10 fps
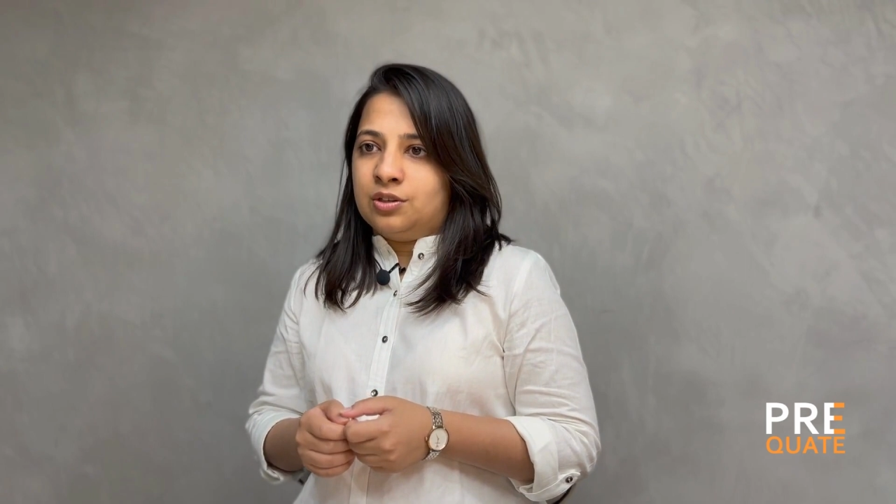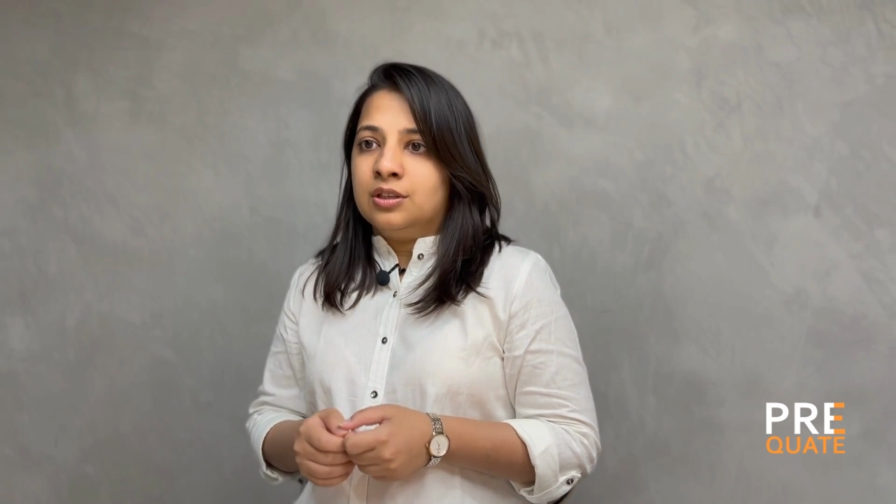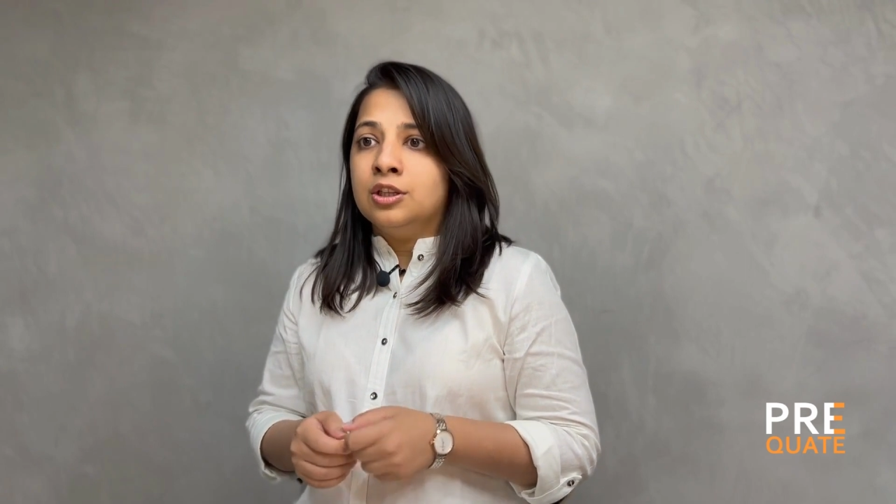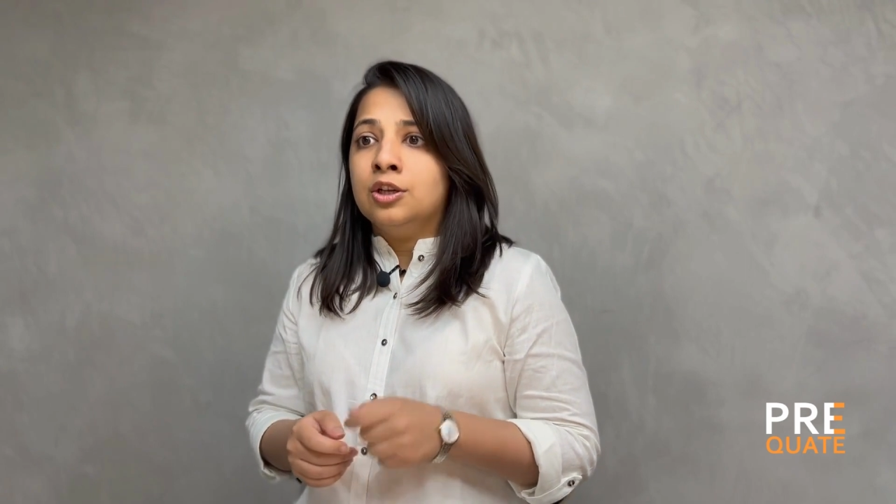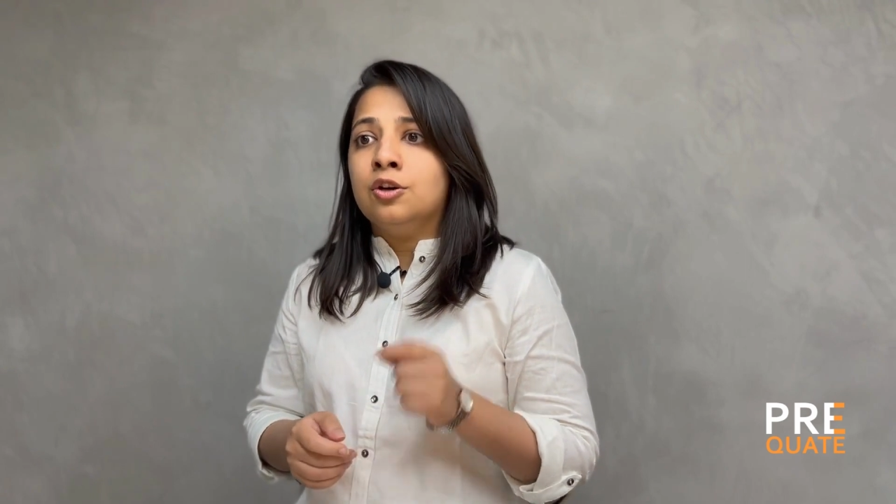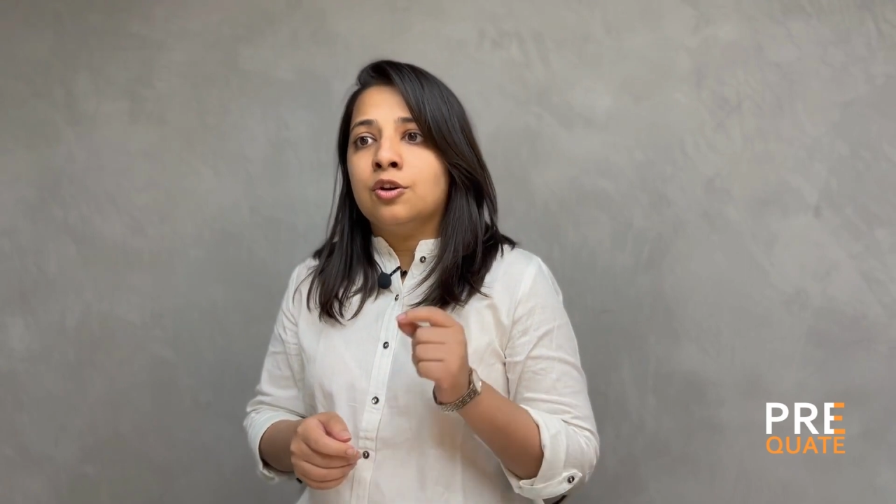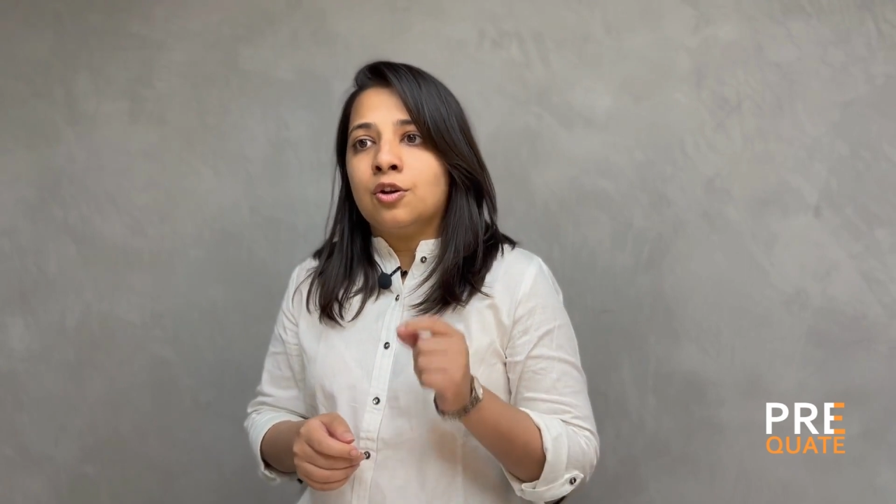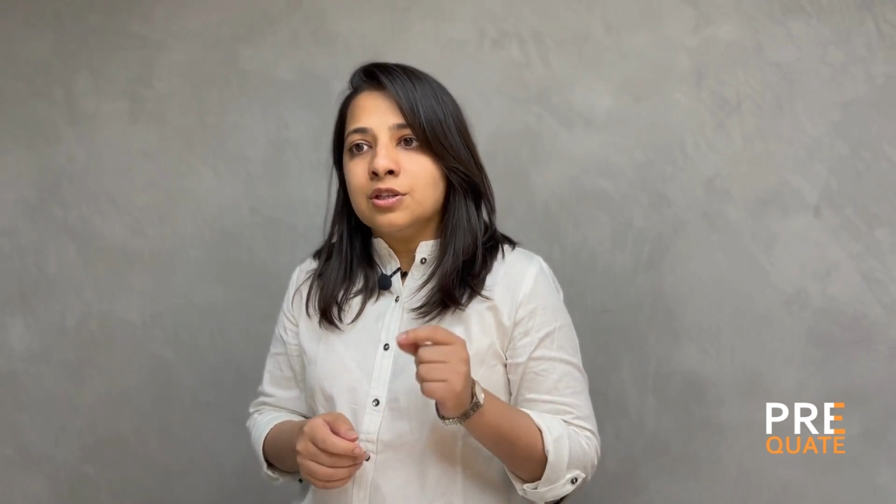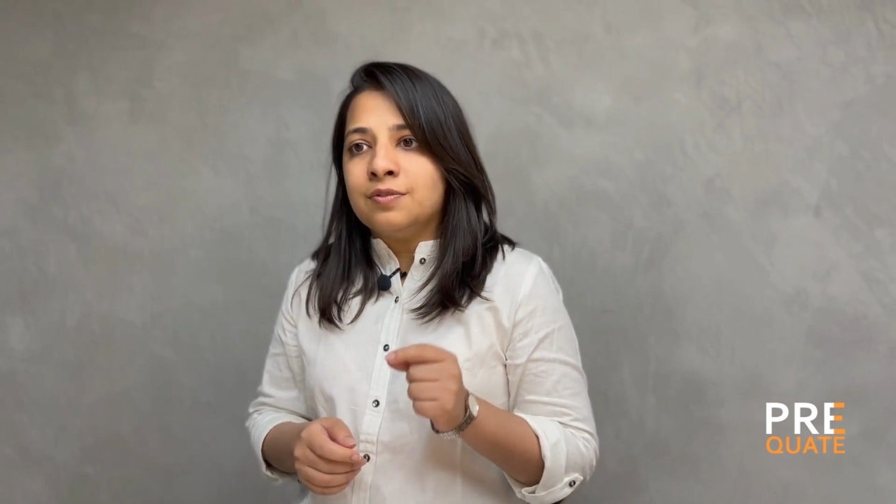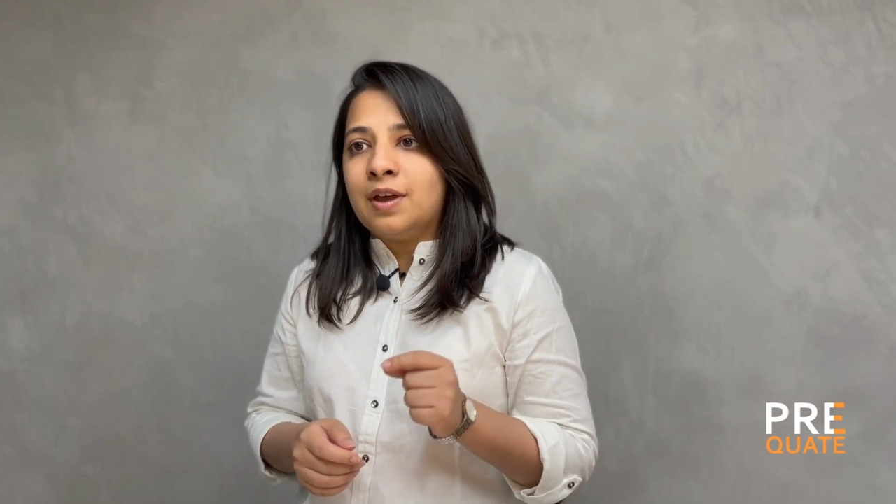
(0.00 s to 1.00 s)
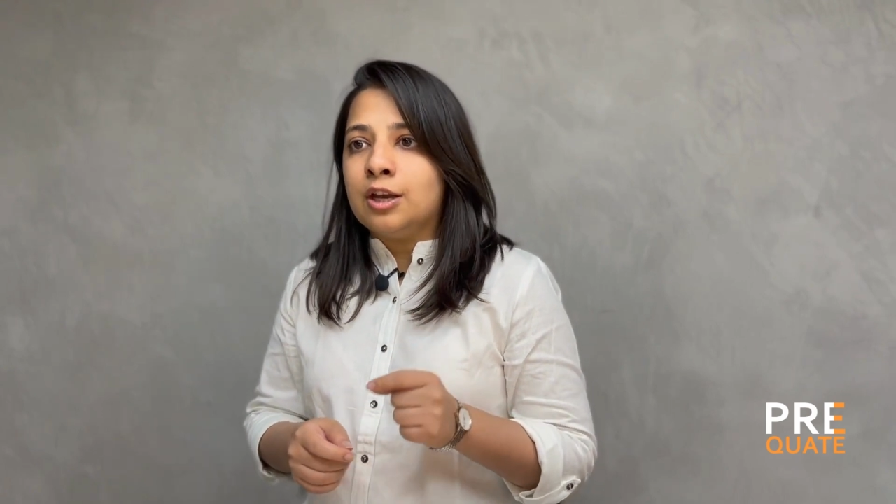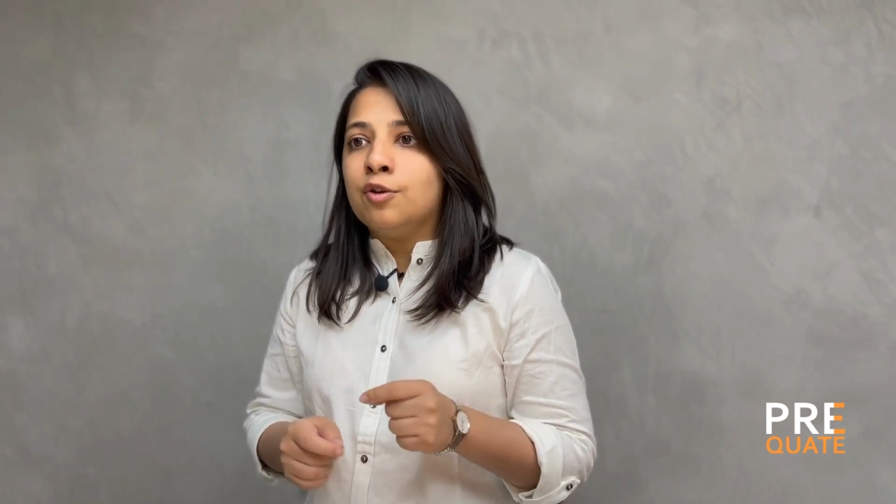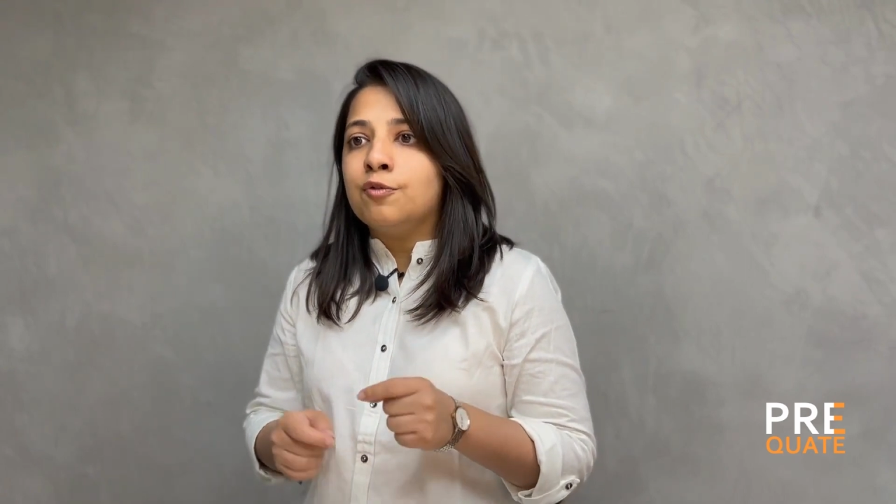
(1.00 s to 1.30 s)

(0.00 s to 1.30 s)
The gross value of